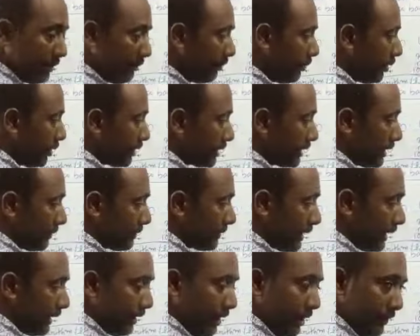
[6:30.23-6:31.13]
positive
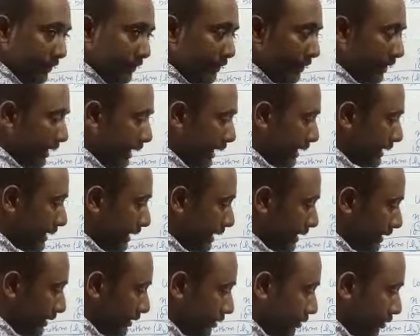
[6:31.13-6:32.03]
side of
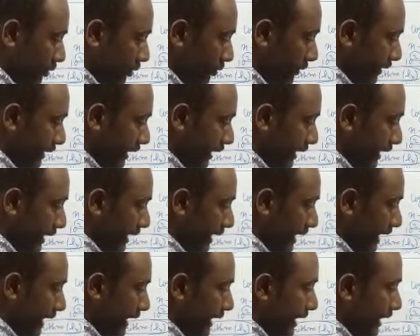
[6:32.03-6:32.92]
x-axis. So we can
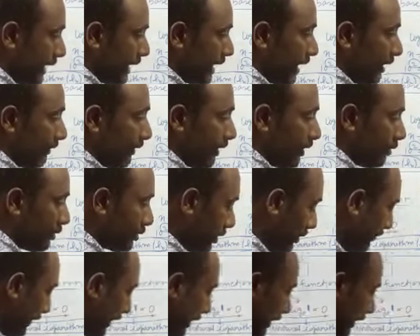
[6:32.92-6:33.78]
take any real values of